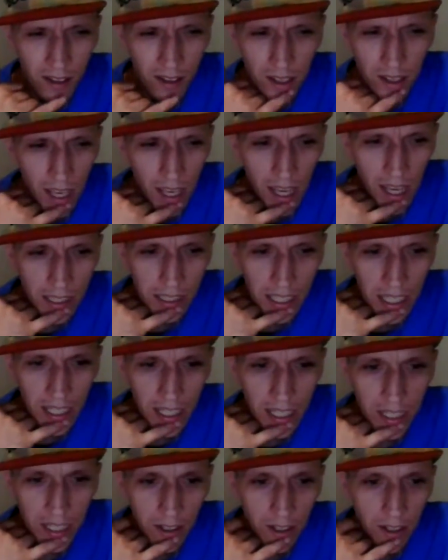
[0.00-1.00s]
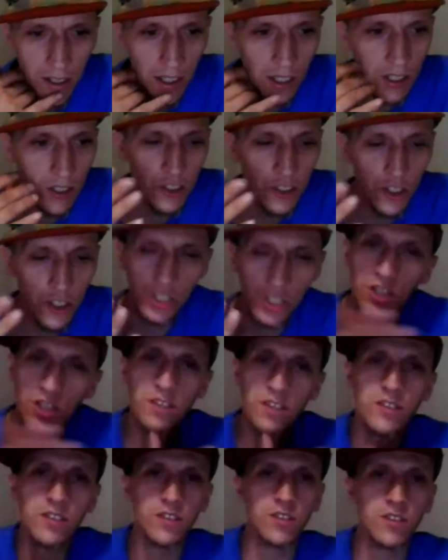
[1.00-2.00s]
And then she
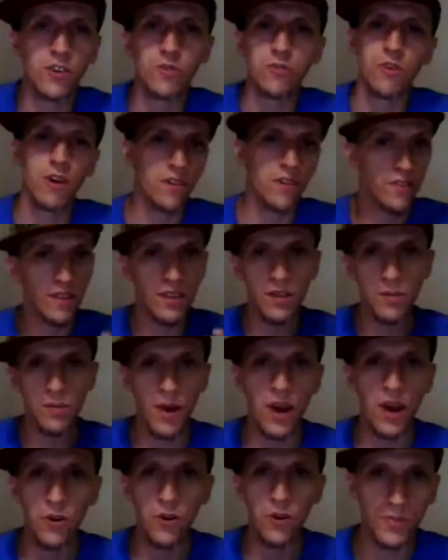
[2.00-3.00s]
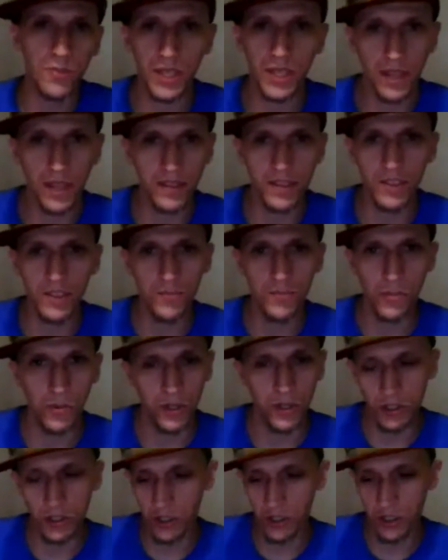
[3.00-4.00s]
doesn't know nothing about me at this point. She
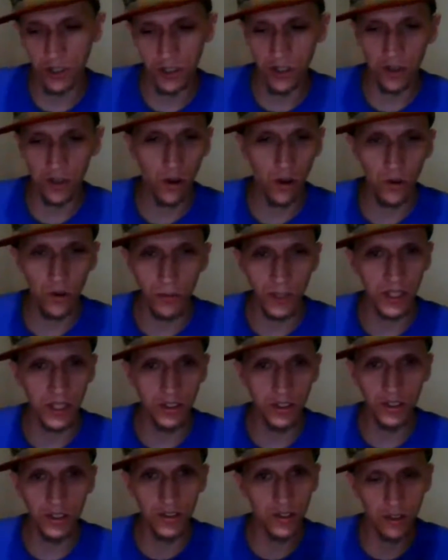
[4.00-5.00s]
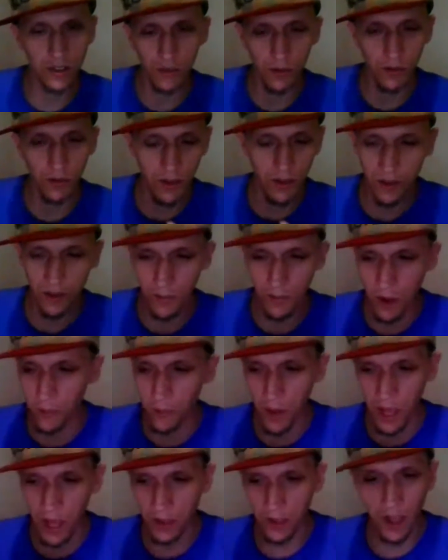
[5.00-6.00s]
doesn't know me. She doesn't know nothing about my
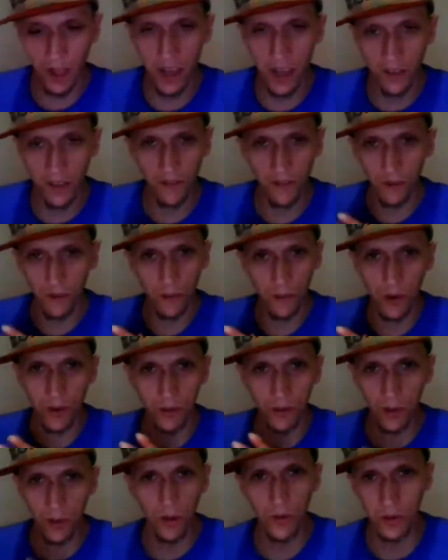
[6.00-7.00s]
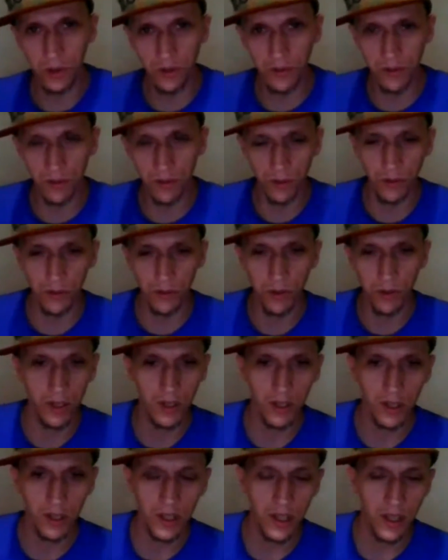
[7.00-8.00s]
life or what I'm going through.
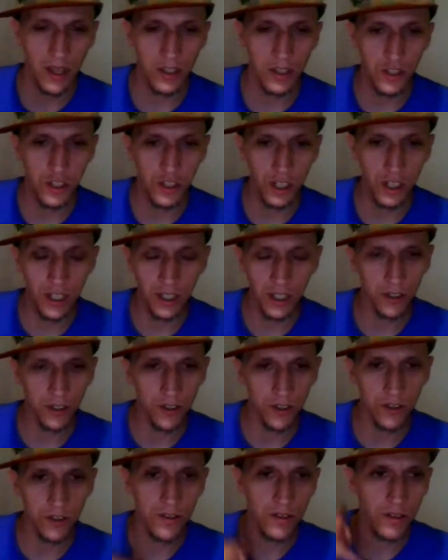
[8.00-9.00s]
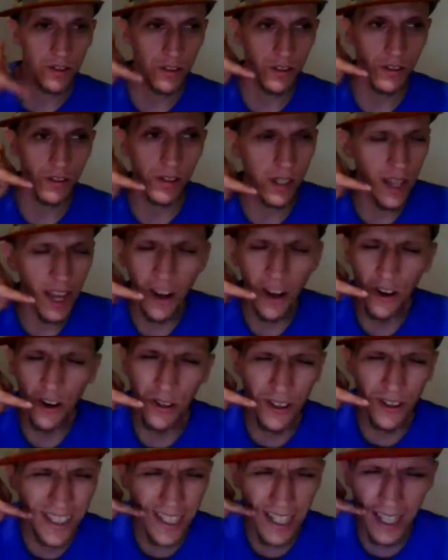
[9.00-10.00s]
And she's like, "I heard
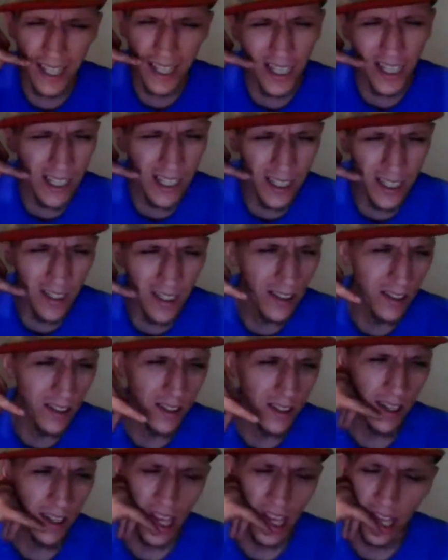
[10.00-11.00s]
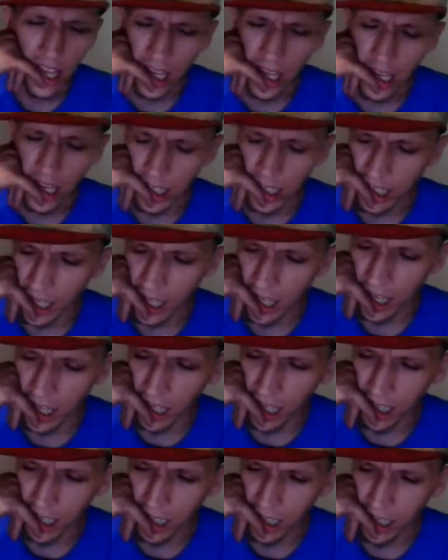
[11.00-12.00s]
Danny, and
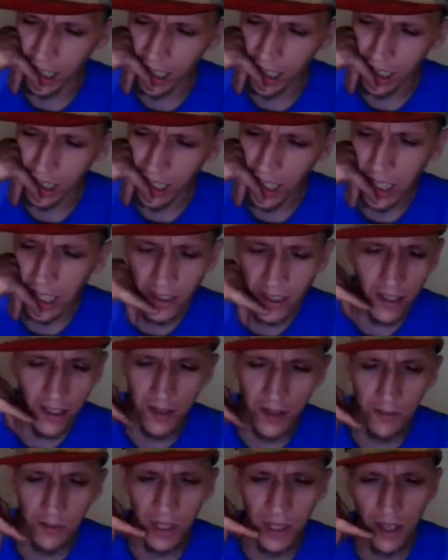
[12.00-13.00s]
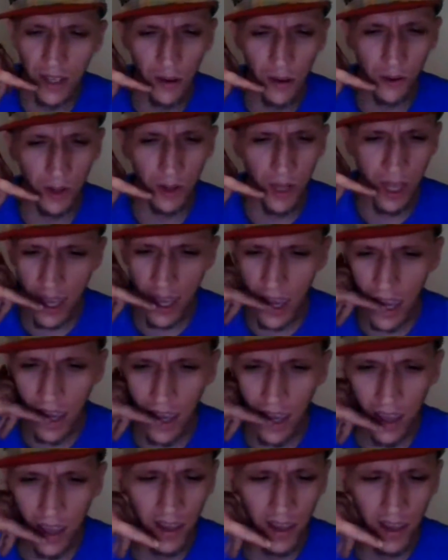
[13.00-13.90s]
it's going to be okay."